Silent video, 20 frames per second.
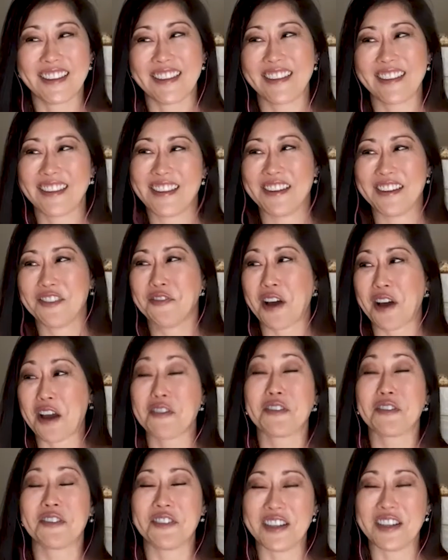the
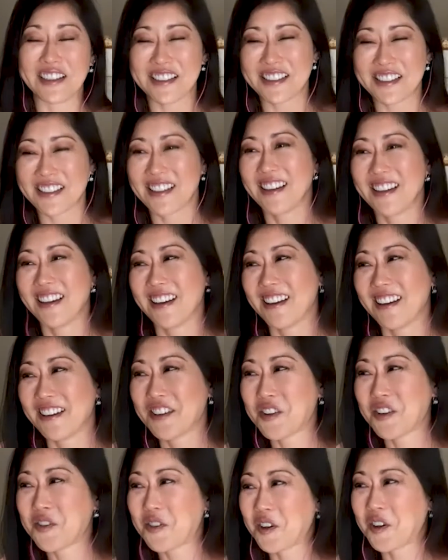five of us
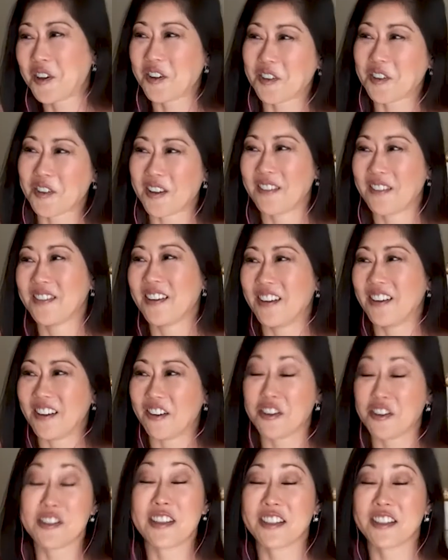who were,
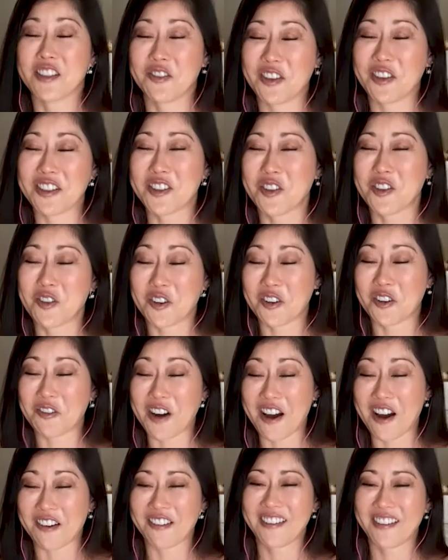or six of us who were
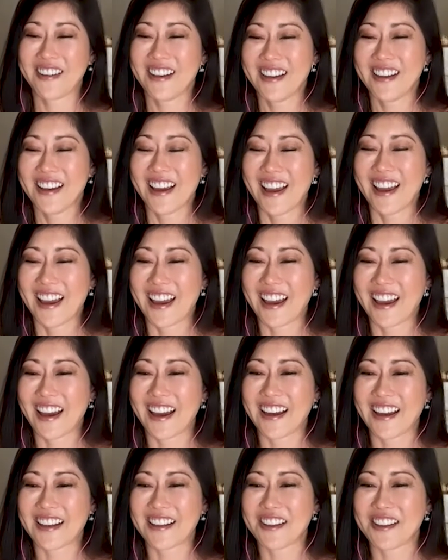around.
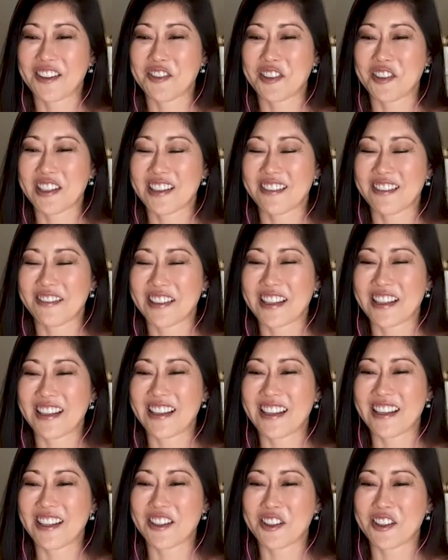And we could
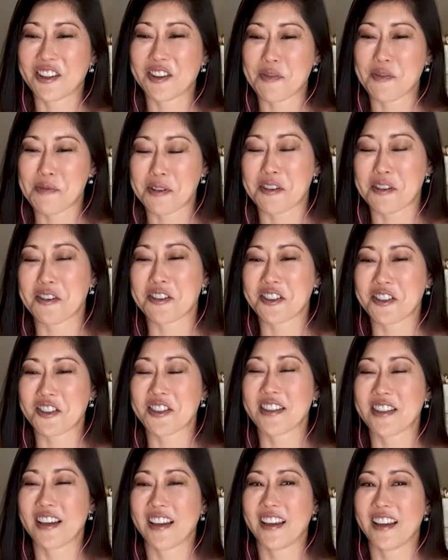hear the producer
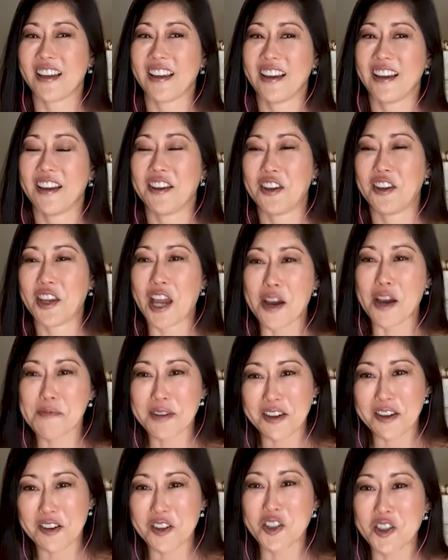say,
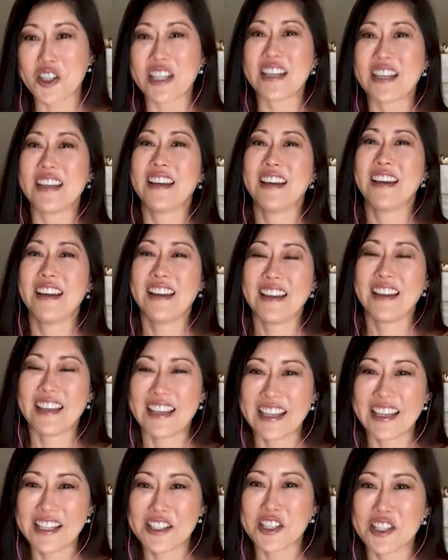Yamaguchi,
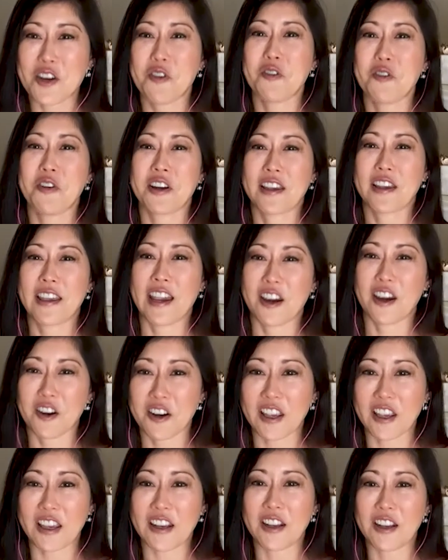Ito,
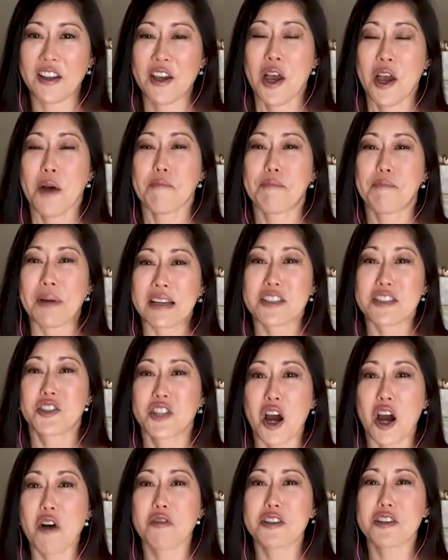Kerrigan, but
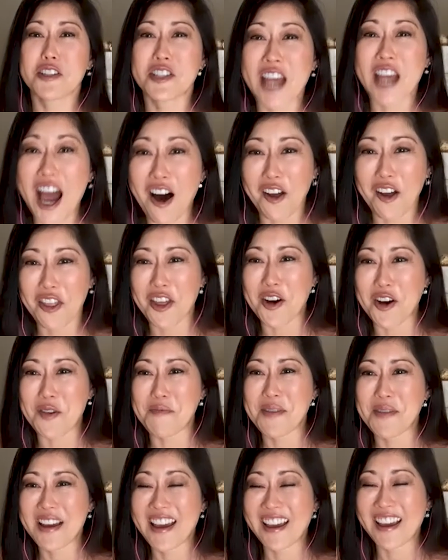don't tell
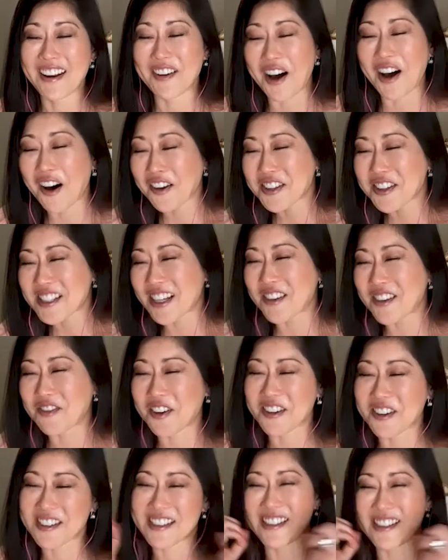them. And all of a sudden
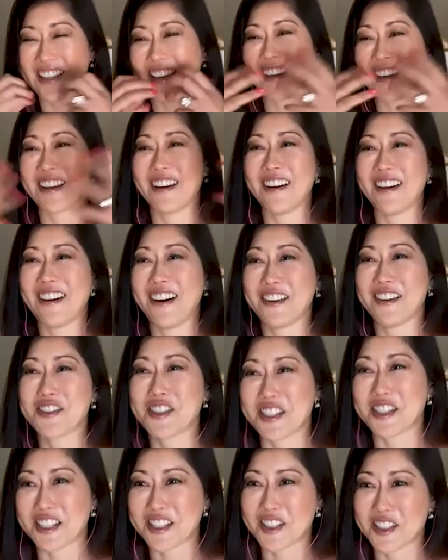we're just like, all
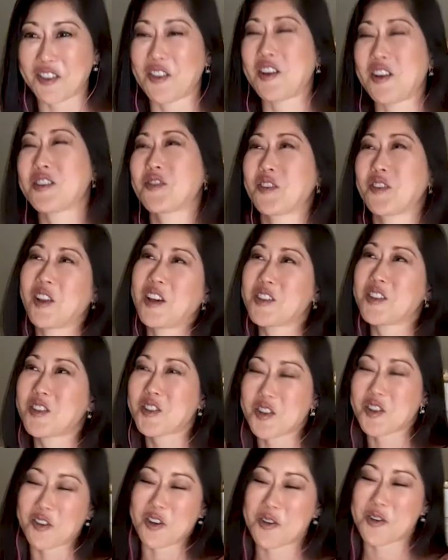six of us were like
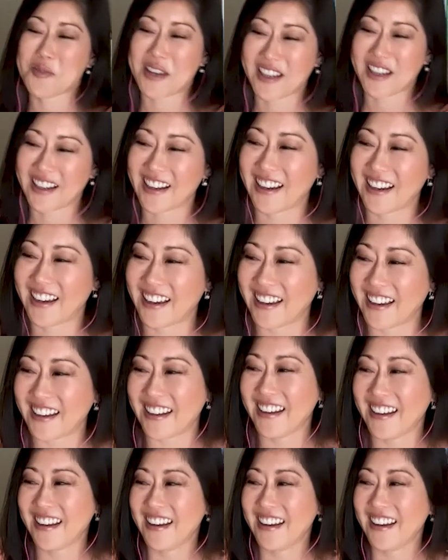screaming and,